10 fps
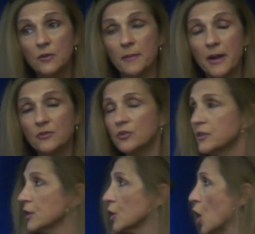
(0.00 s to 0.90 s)
I'm
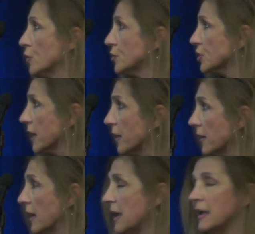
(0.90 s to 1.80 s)
actually the
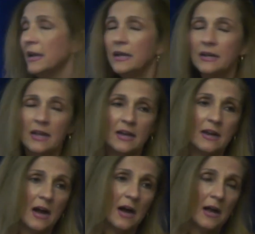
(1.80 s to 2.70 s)
co-chair. And
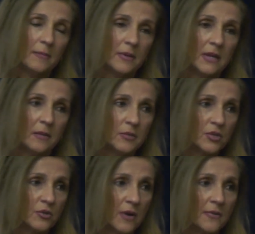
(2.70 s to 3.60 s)
again, I'm a
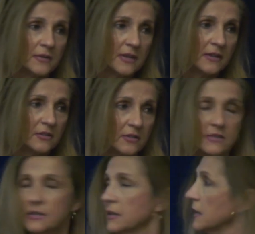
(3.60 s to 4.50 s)
commissioner on the Texas